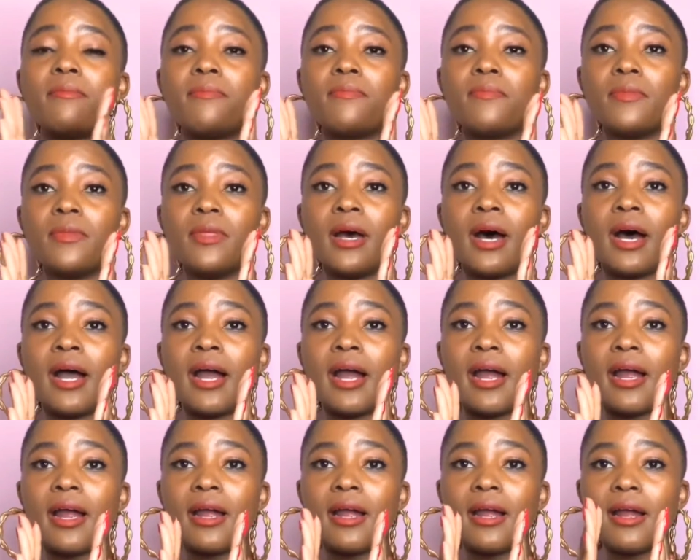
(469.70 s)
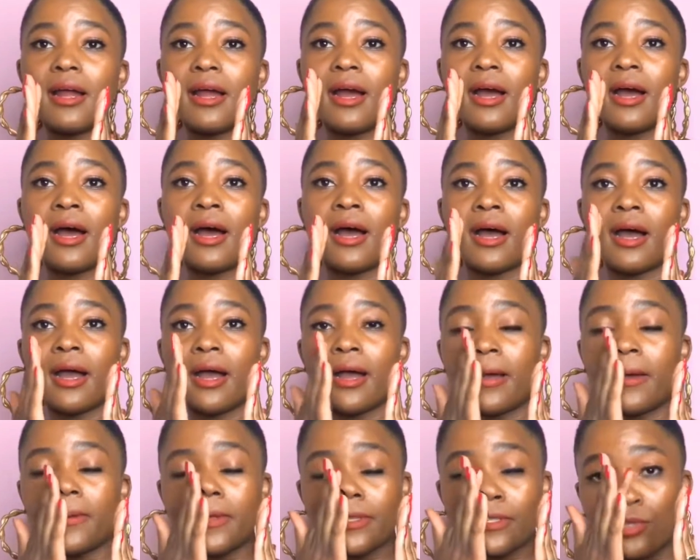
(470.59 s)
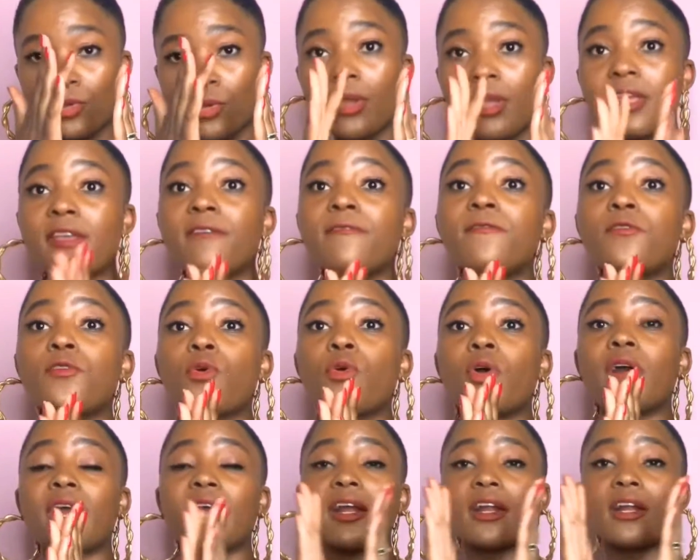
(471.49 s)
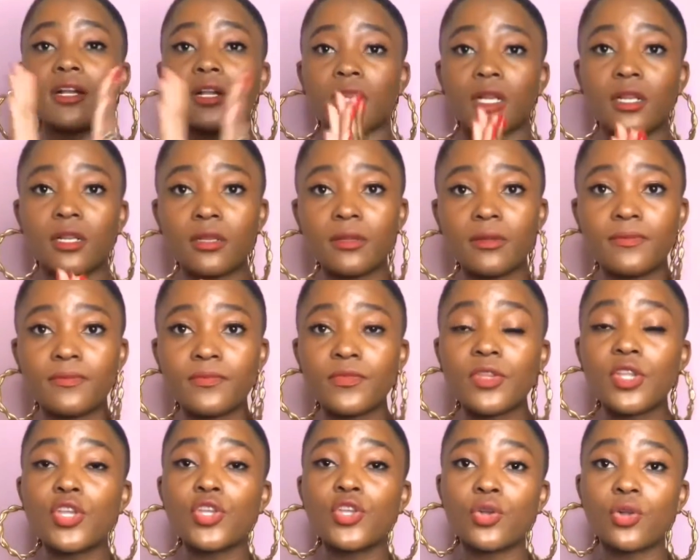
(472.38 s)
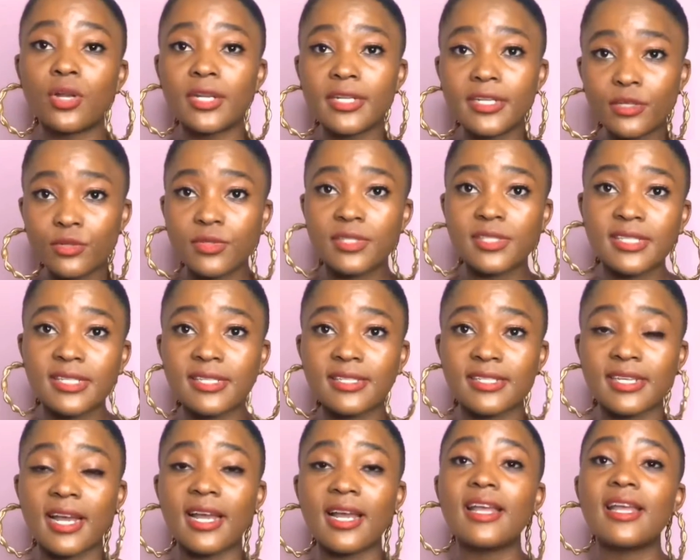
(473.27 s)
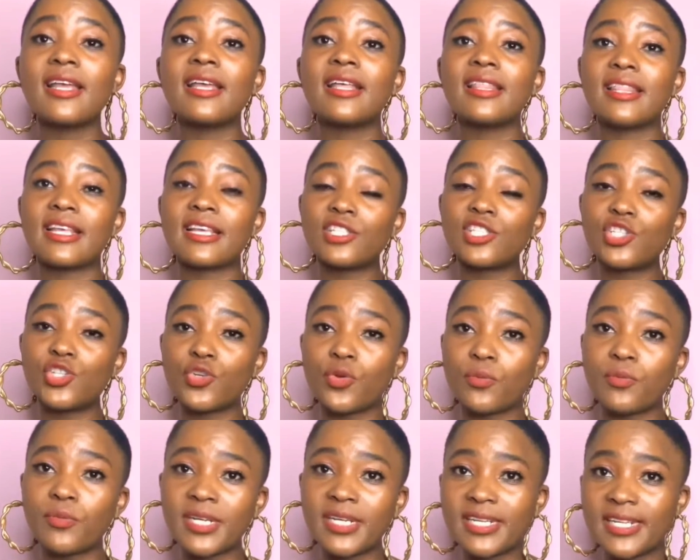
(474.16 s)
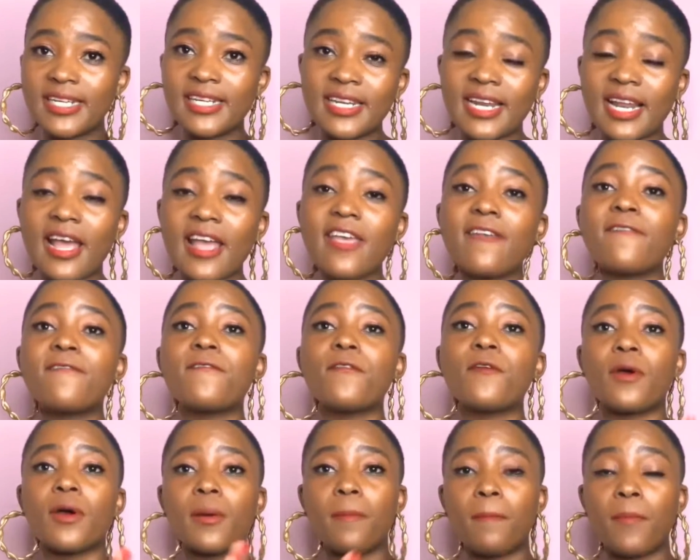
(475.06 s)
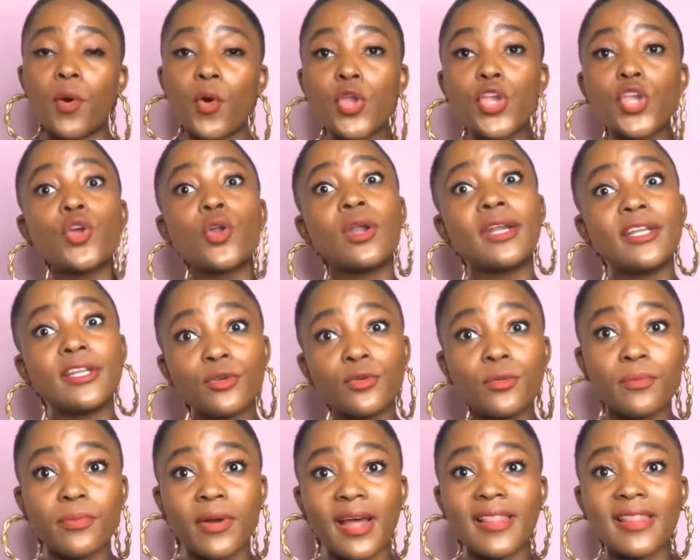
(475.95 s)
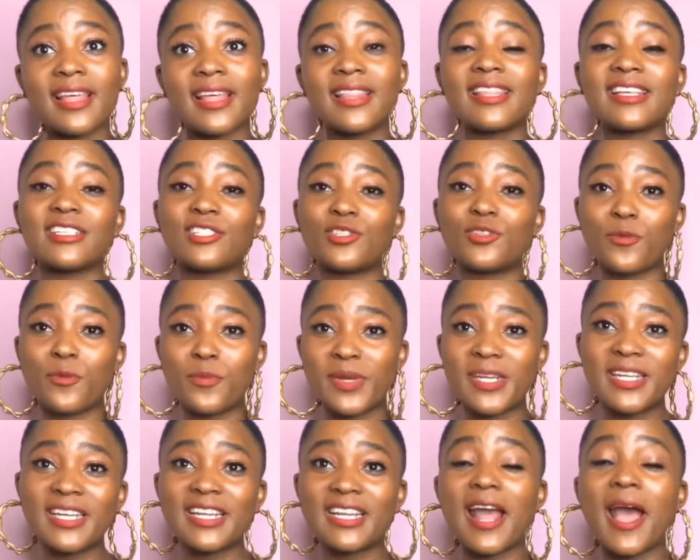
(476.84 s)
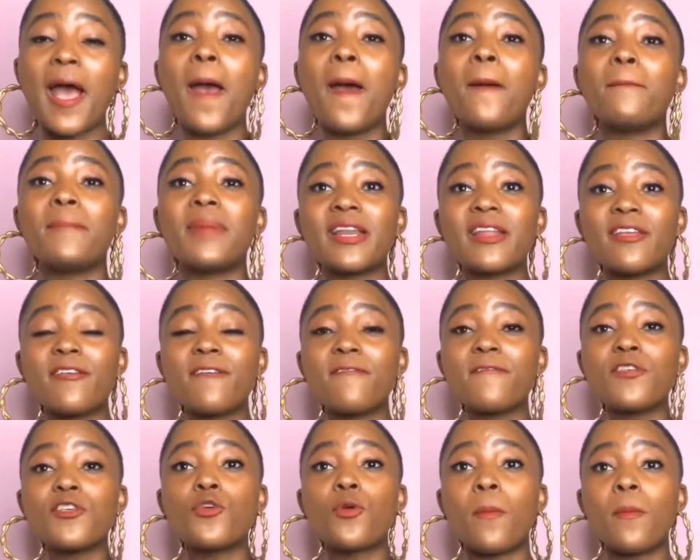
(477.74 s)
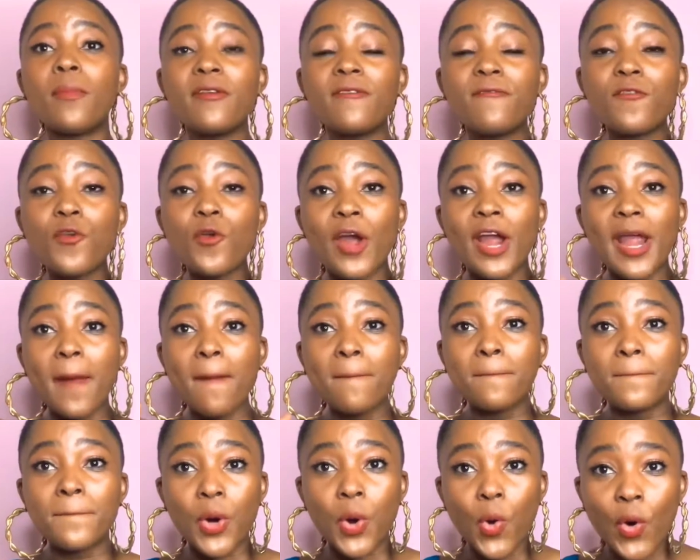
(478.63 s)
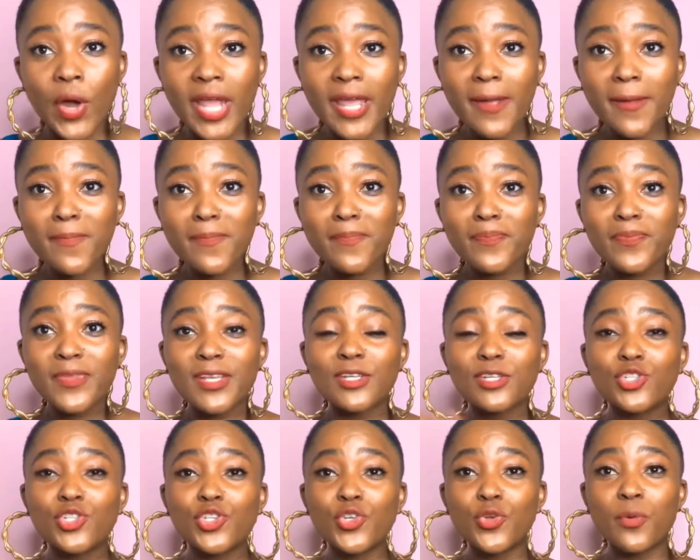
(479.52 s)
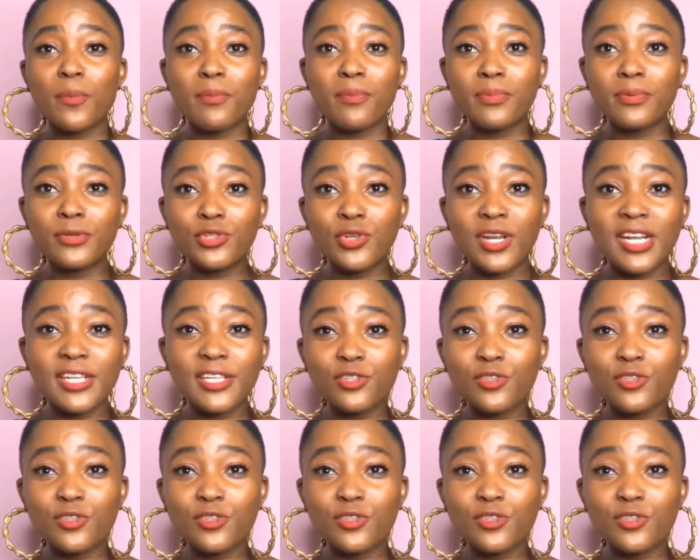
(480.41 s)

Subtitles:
so if you are a girl, your little sister, that's your muningina. If you're a boy, your little brother, that's your muningina. But if you're a boy, to your little